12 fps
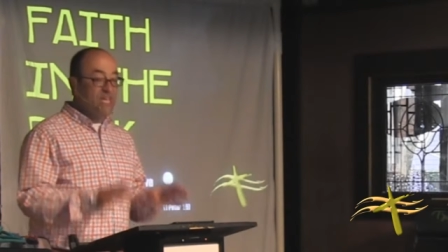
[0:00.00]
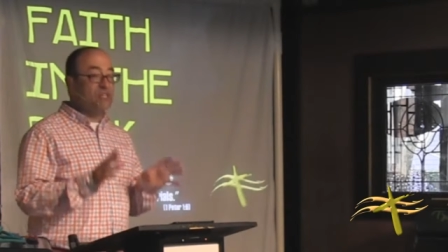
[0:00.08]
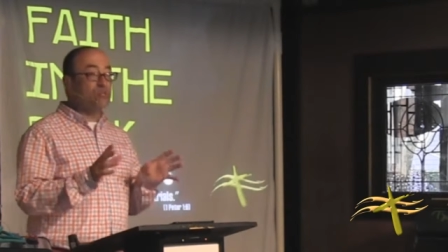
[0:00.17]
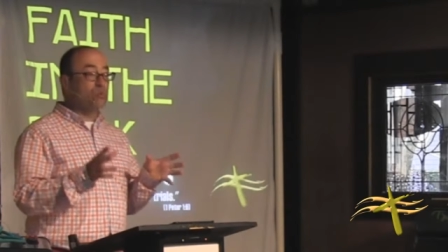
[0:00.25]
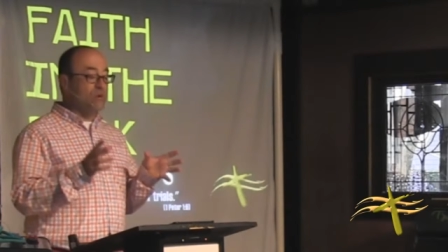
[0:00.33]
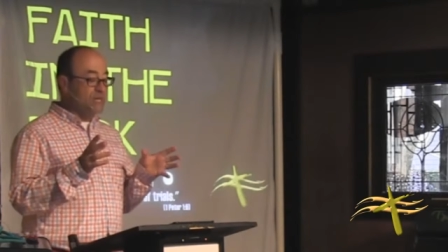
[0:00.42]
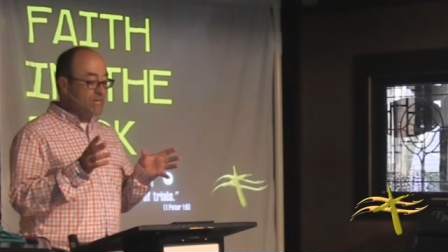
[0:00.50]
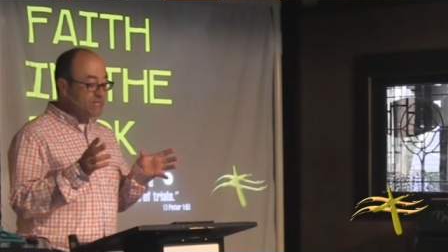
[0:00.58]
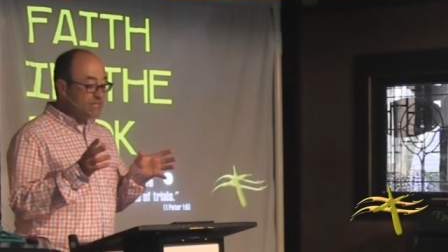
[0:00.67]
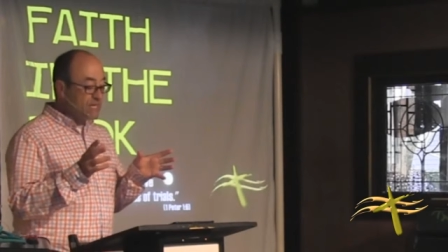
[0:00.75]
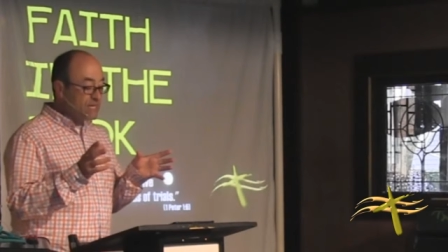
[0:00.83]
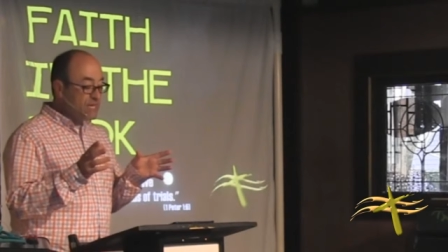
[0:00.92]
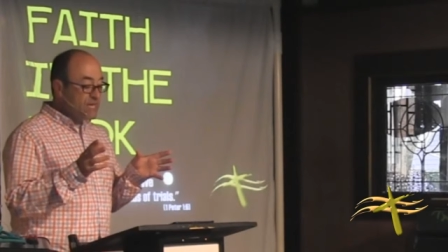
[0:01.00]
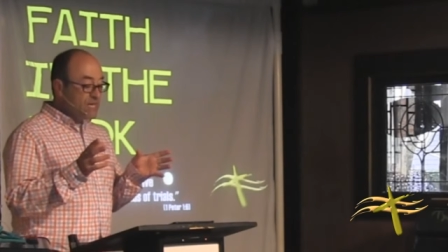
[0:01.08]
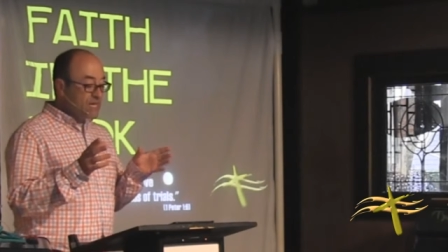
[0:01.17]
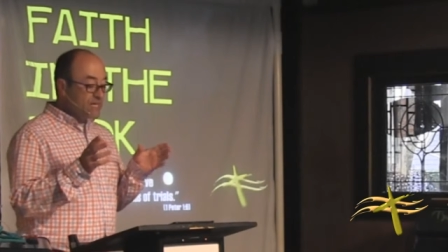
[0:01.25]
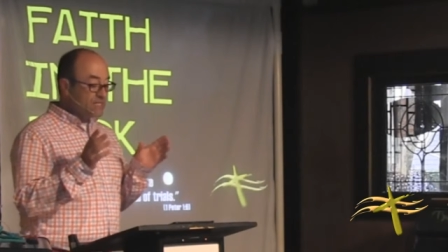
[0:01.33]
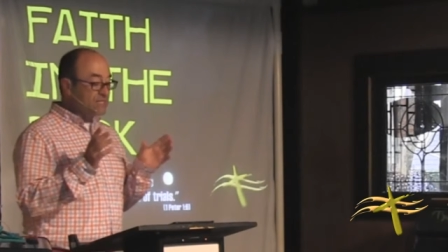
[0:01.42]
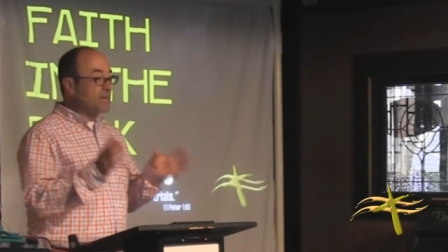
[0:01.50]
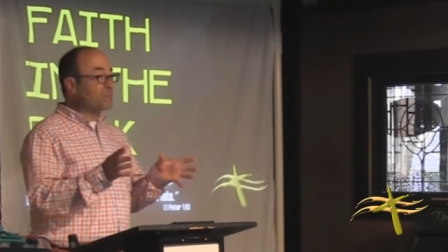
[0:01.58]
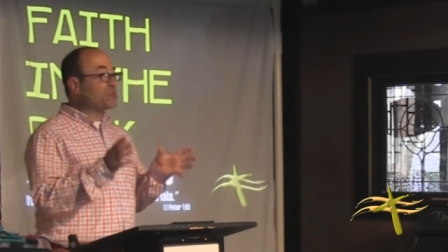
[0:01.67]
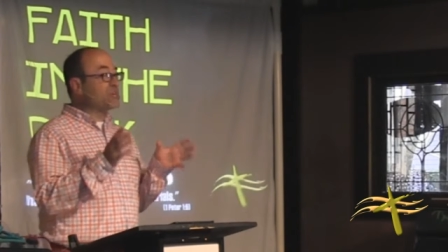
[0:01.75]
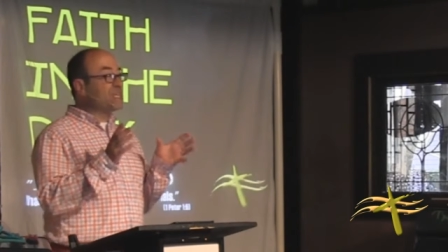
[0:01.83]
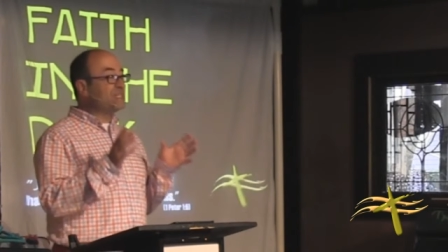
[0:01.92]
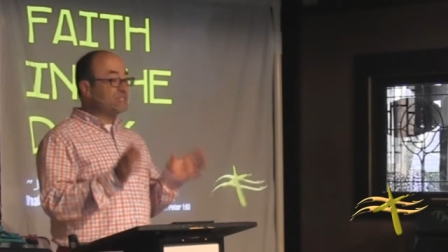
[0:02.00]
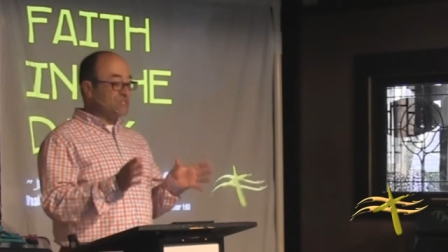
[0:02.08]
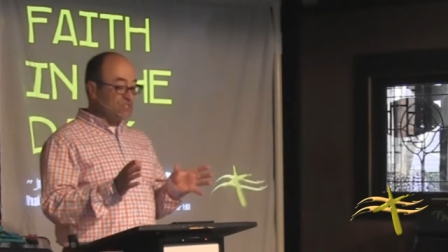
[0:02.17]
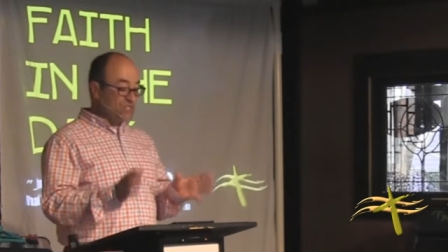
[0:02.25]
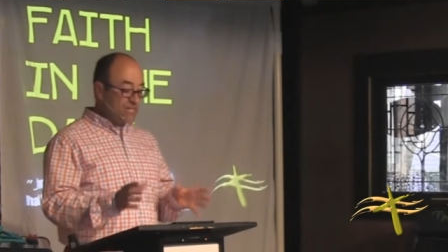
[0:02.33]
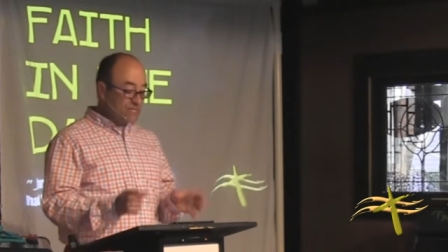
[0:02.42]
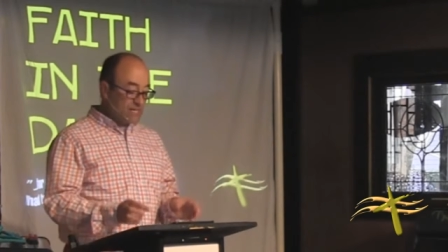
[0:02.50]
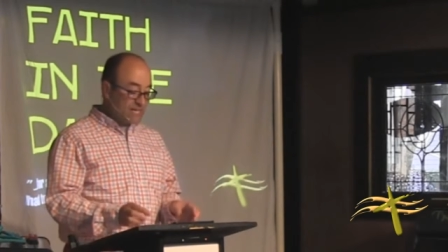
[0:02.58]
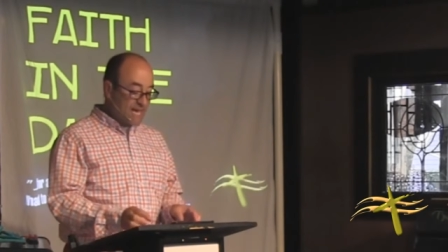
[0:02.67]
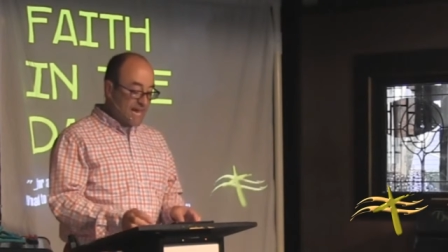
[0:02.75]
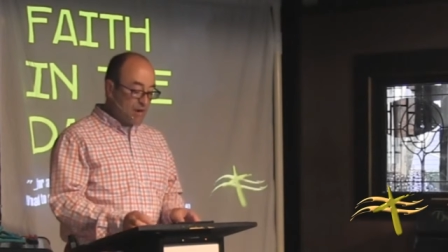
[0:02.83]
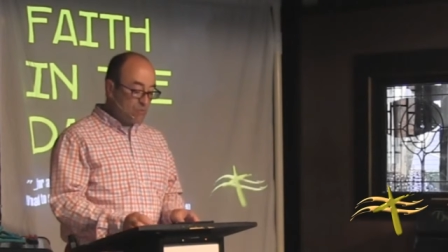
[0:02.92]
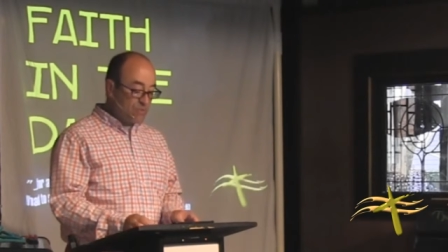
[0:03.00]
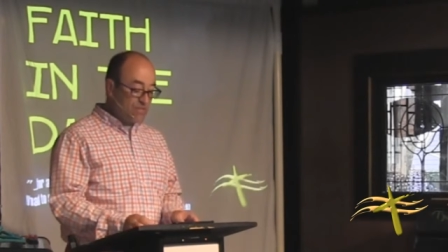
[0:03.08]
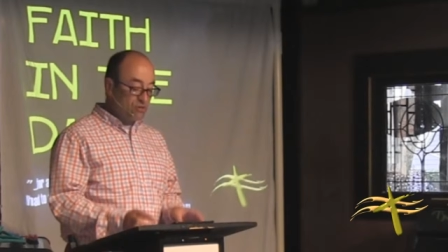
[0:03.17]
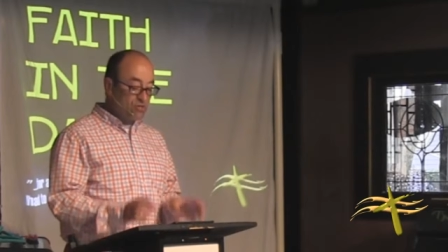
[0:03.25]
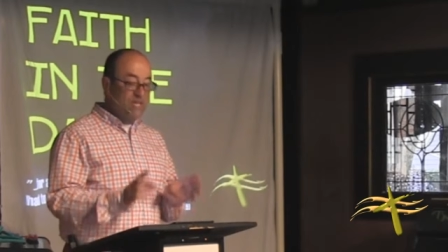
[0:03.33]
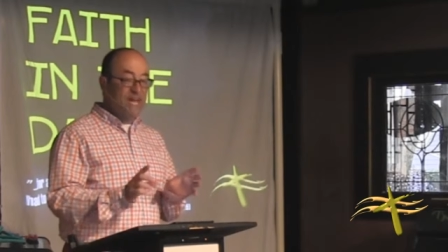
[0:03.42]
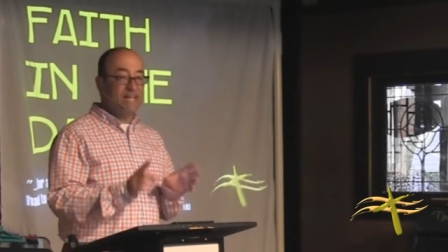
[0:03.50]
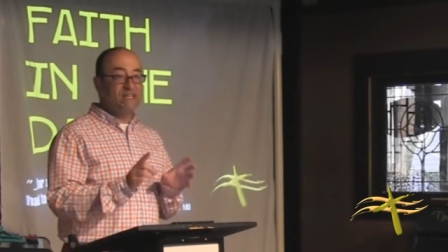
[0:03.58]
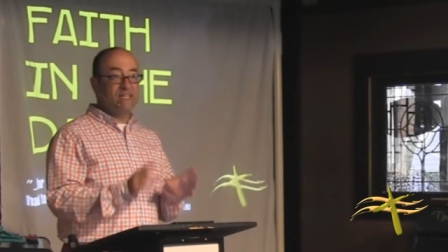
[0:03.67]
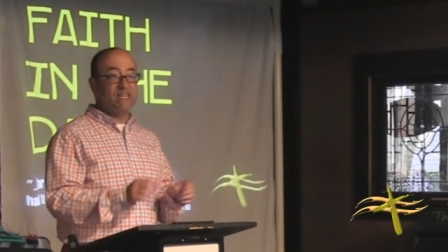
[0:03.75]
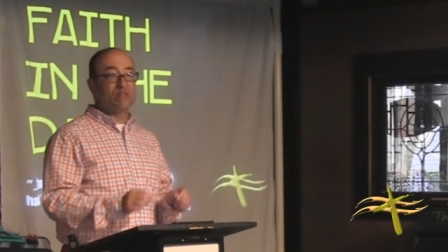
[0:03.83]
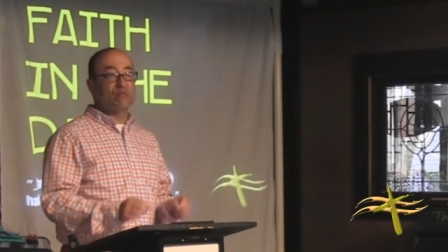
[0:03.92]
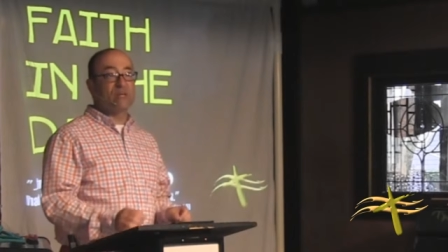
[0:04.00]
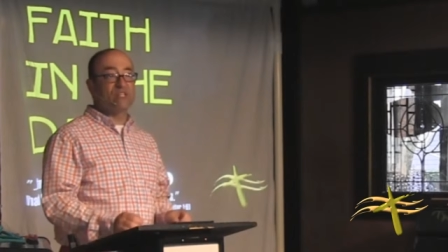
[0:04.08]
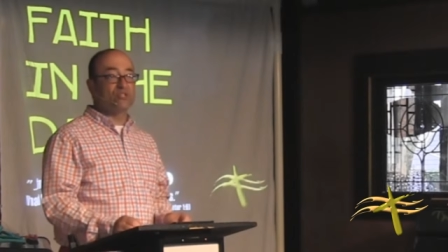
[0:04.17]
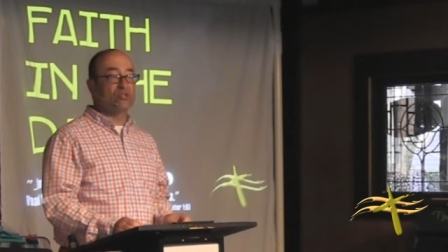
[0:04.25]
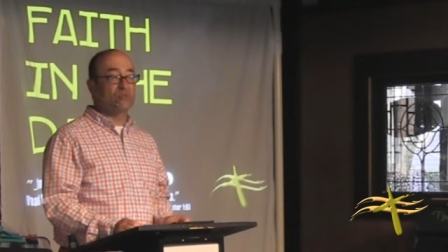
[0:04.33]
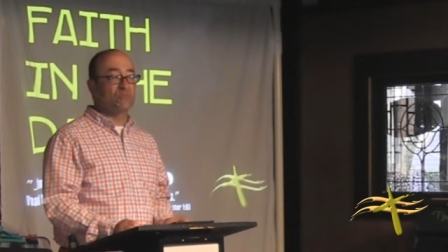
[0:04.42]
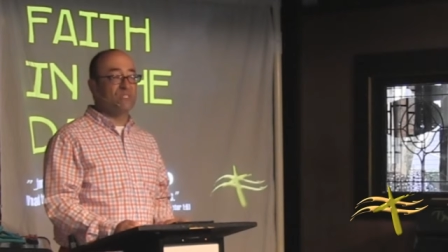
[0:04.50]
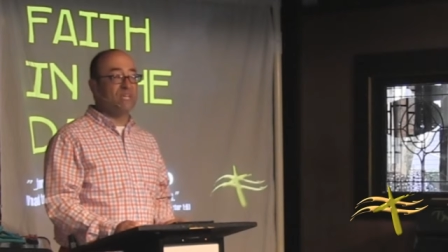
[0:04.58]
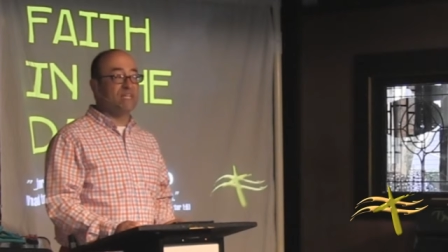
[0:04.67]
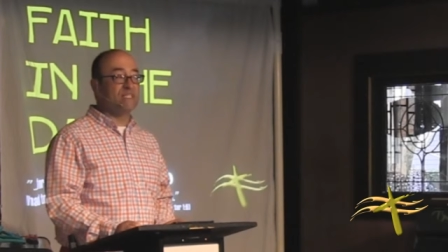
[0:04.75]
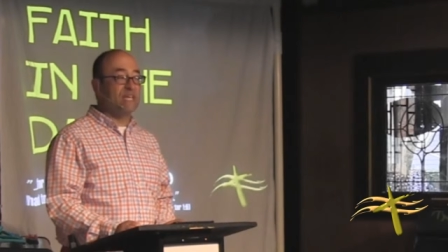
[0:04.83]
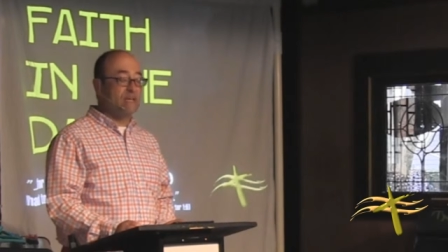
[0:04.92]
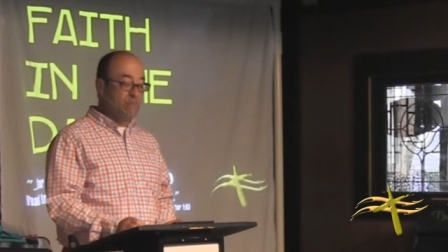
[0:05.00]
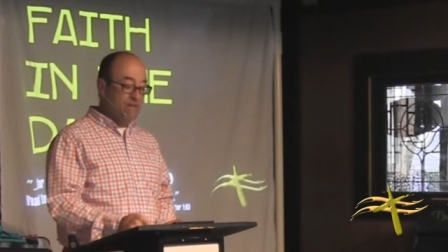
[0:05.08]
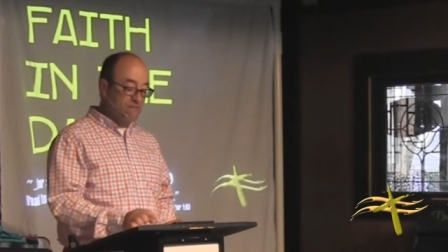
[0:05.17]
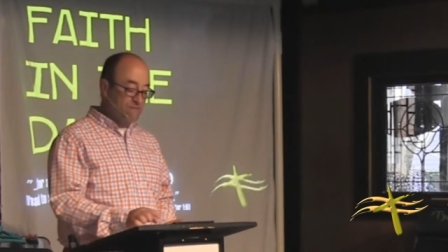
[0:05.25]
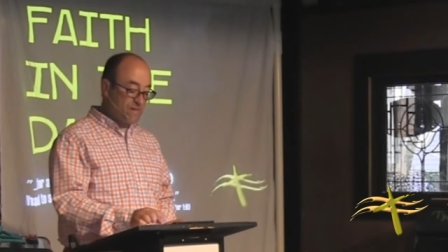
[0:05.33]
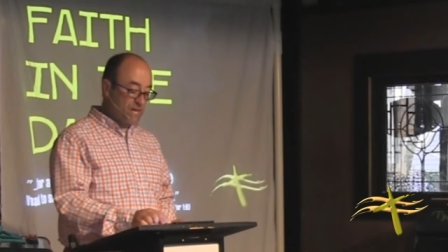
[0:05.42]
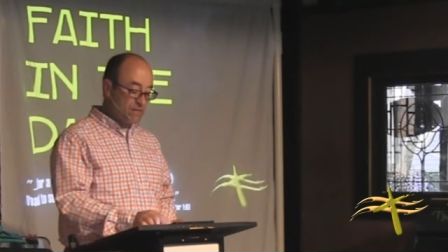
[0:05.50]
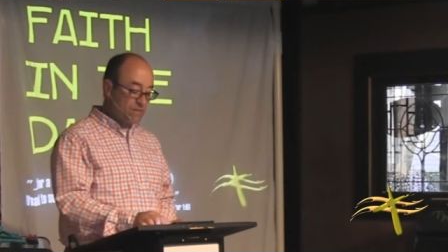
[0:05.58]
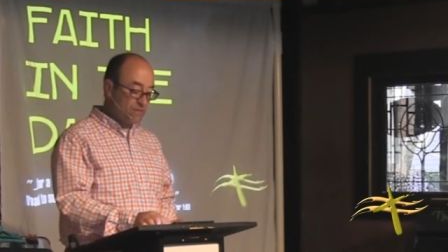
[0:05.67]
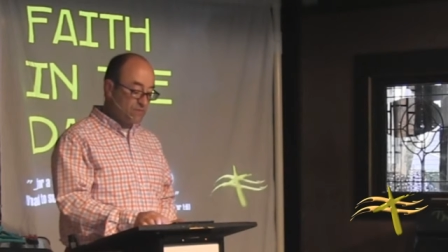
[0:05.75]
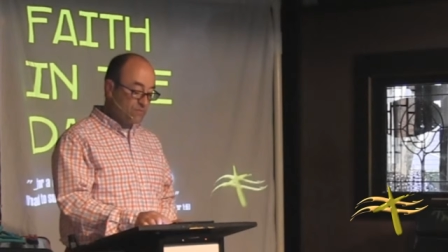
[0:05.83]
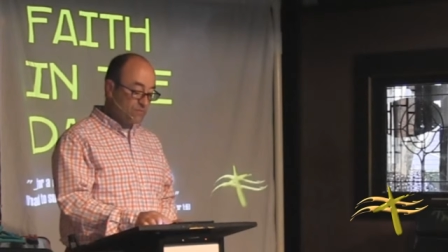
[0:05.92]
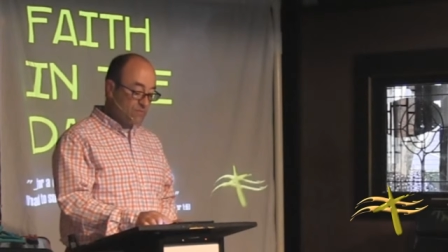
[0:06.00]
Each one is a, a separate and distinct account, but they're tied together by circumstance and by faith.